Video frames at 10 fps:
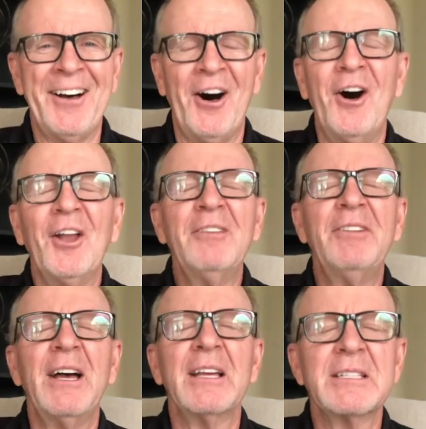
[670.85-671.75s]
all of
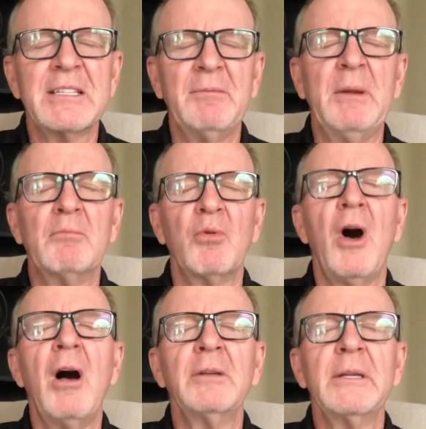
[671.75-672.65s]
us have been
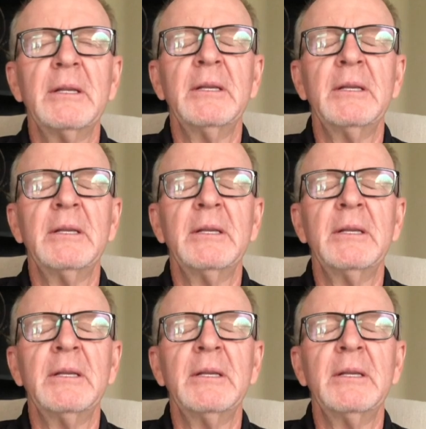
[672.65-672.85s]
brought